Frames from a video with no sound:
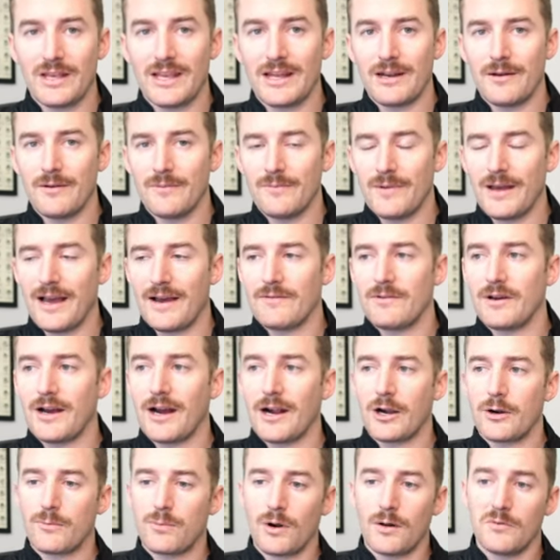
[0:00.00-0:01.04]
going to have a
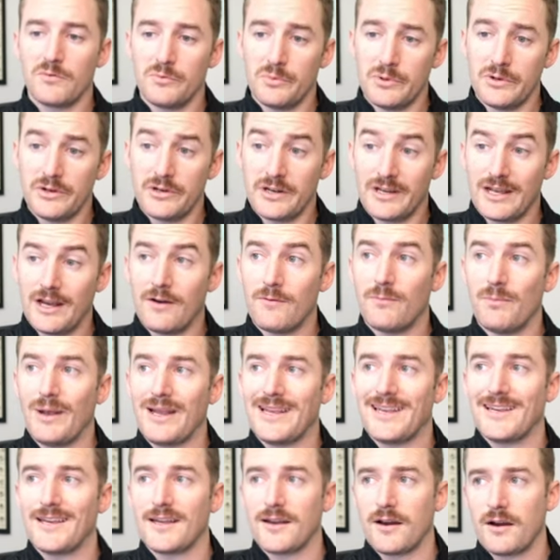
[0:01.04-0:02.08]
higher probability of
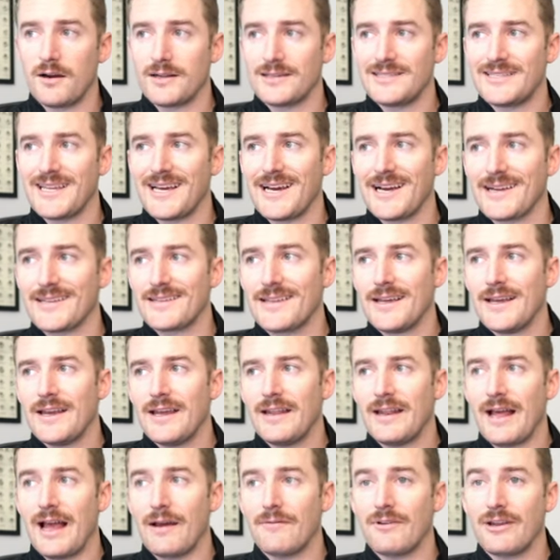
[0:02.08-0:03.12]
making contact
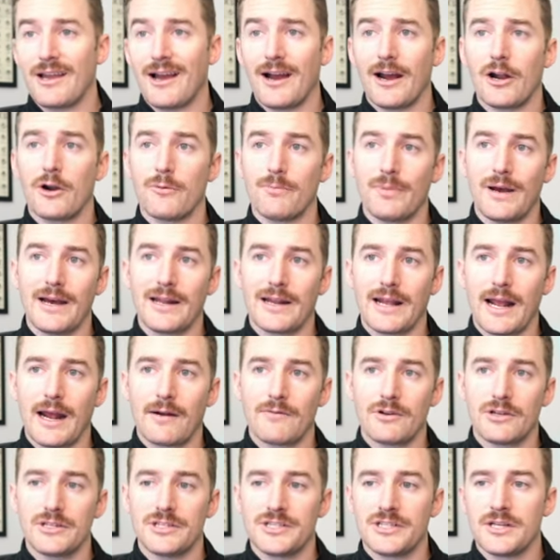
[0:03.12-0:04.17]
and have a higher batting
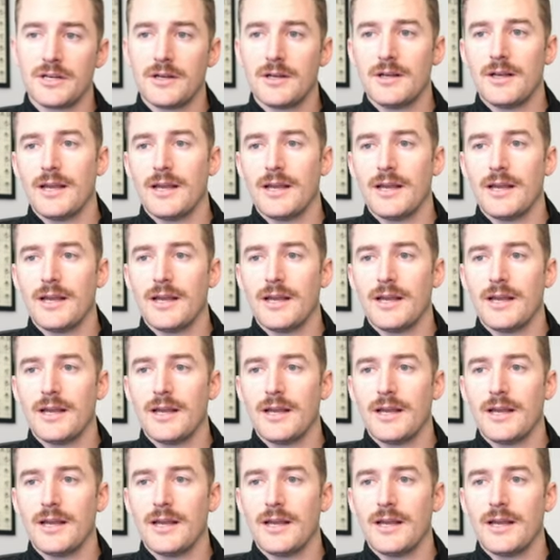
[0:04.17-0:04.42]
average.